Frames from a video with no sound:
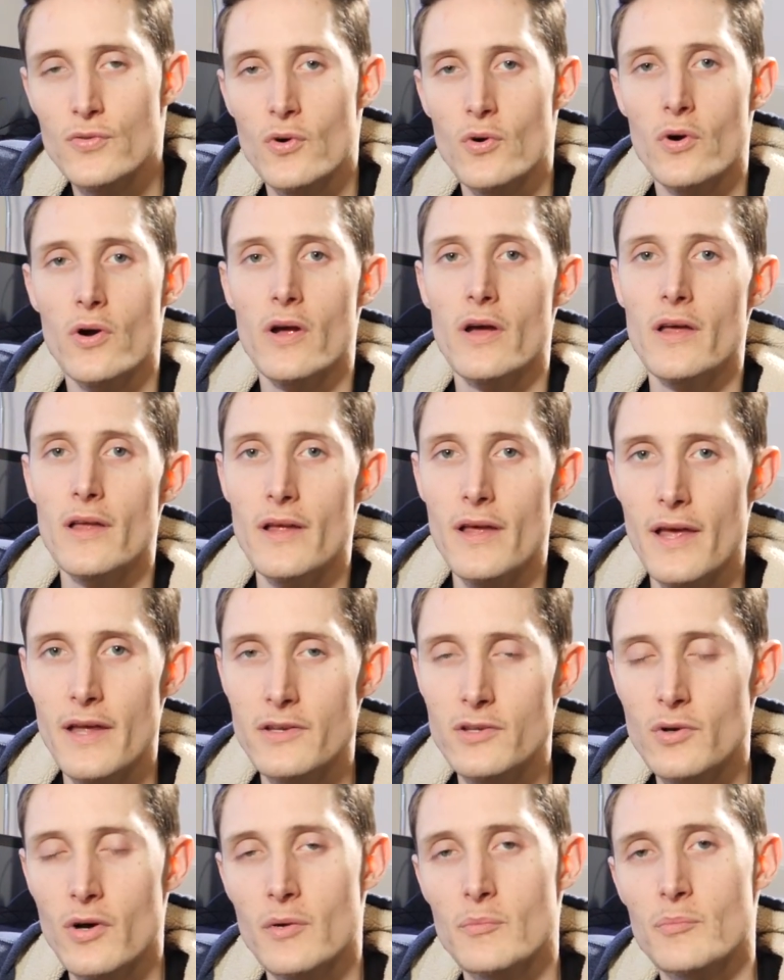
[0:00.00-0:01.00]
for it and
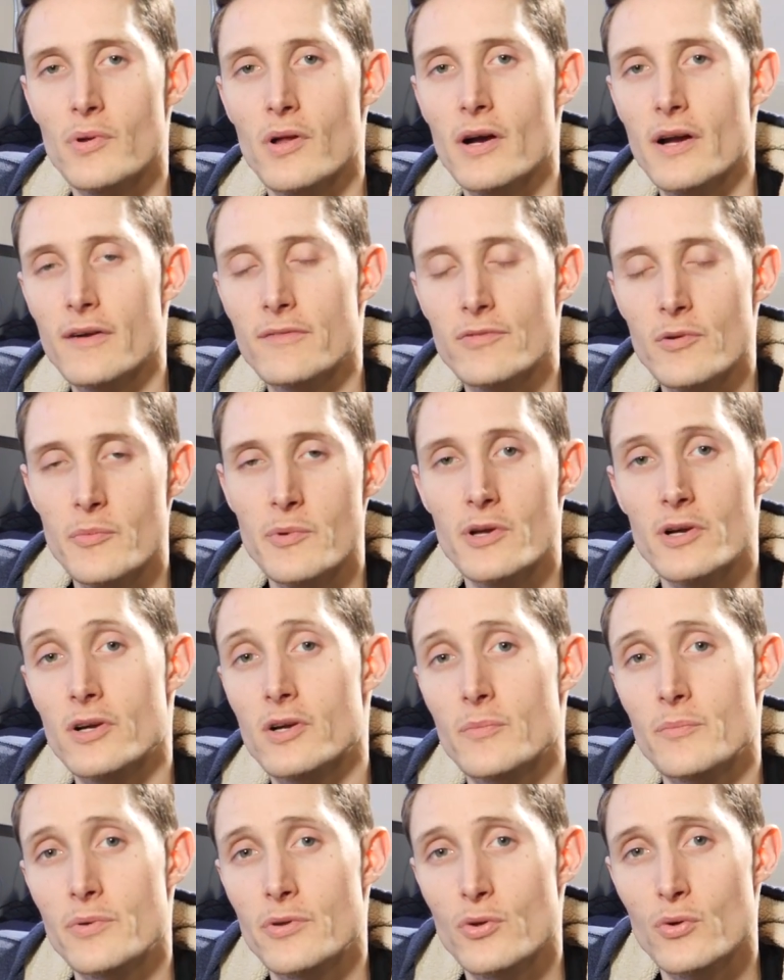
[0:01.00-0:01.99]
you unplug it from your
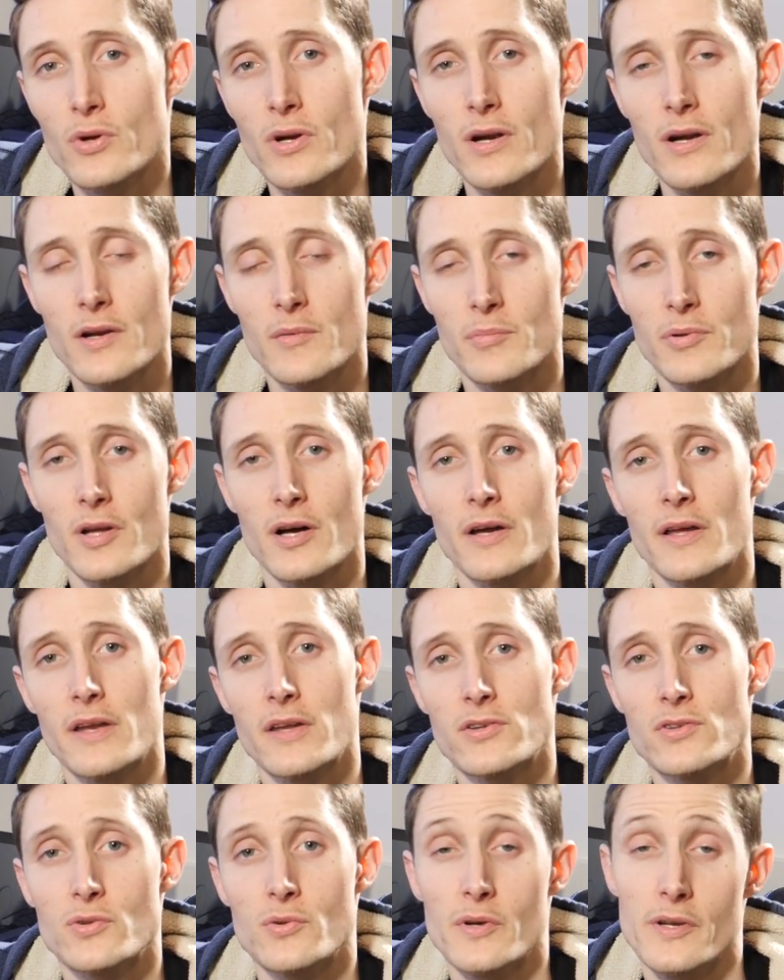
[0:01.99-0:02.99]
computer and plug it
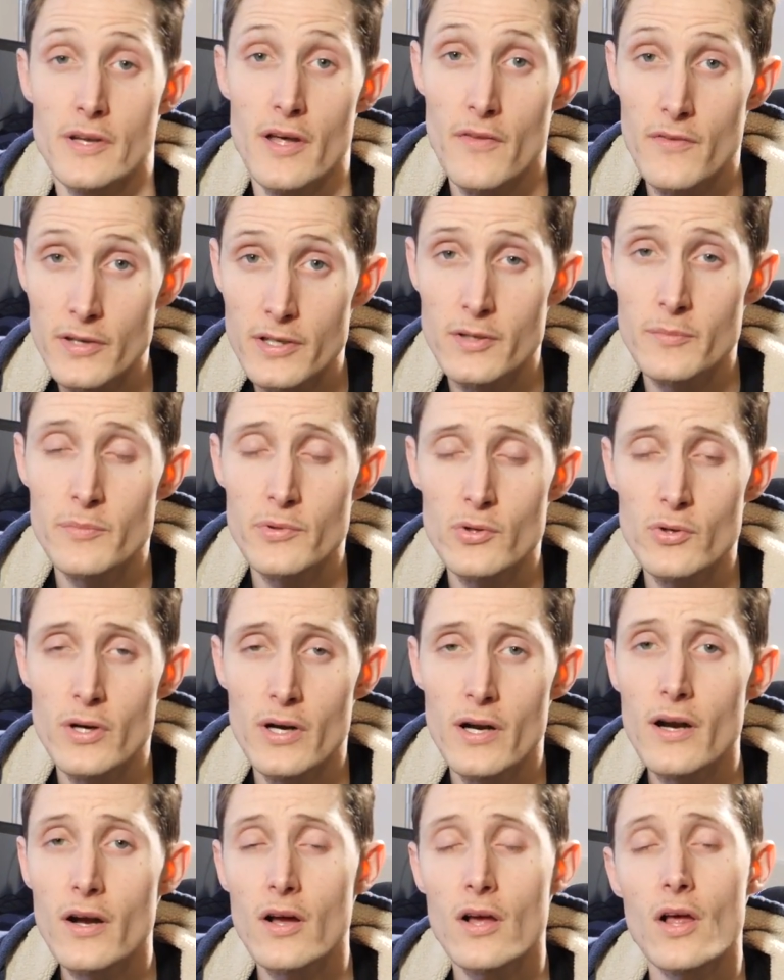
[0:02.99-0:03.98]
into another
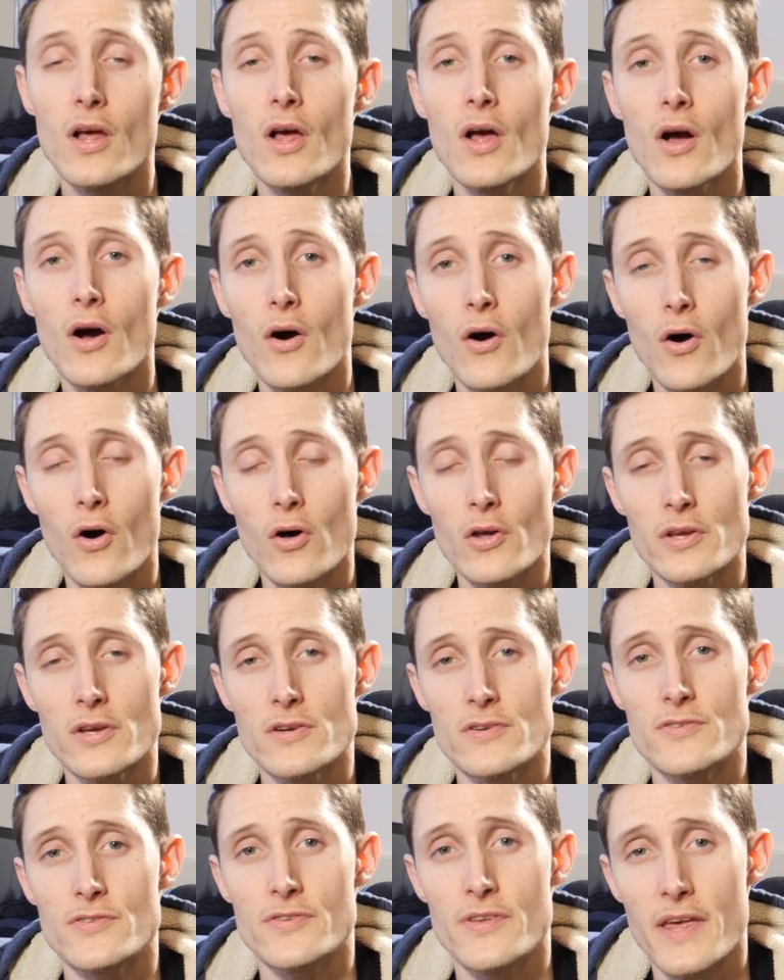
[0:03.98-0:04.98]
computer, all your
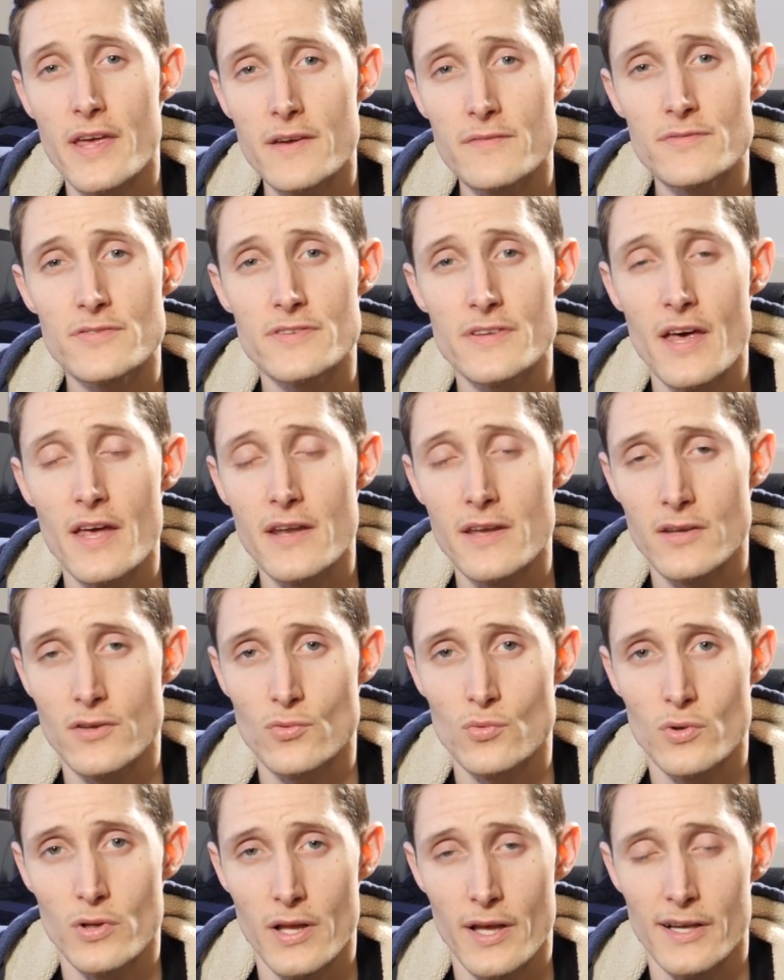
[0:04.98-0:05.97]
saved settings
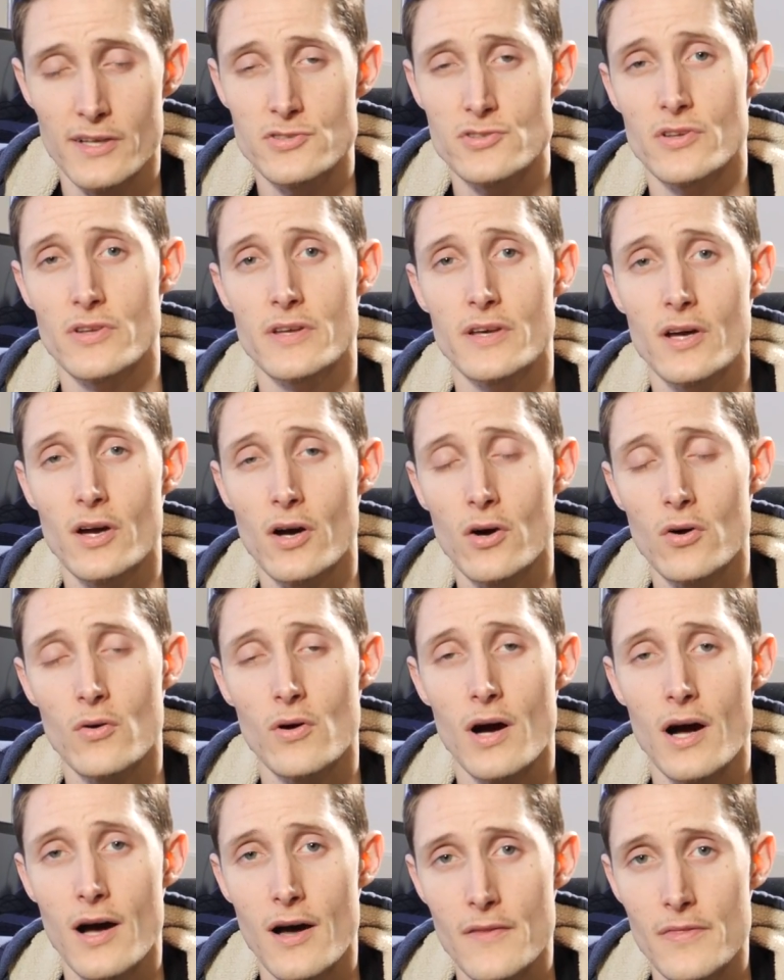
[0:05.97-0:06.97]
will actually go
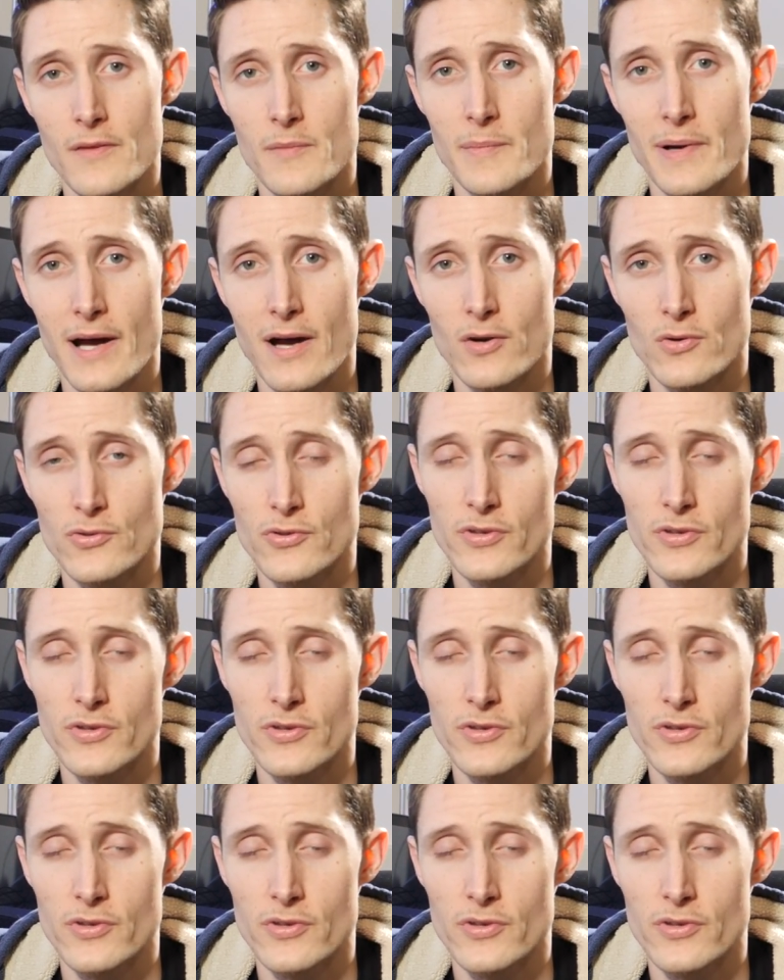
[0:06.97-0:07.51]
on the mouse.